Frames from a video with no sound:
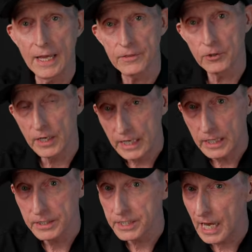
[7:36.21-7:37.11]
And there
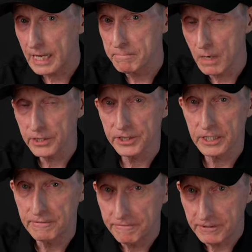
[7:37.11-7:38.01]
is a
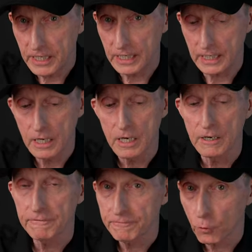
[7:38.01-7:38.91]
monthly fee
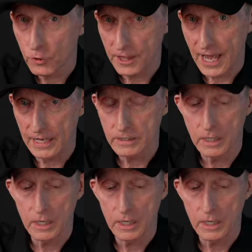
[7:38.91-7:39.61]
for that.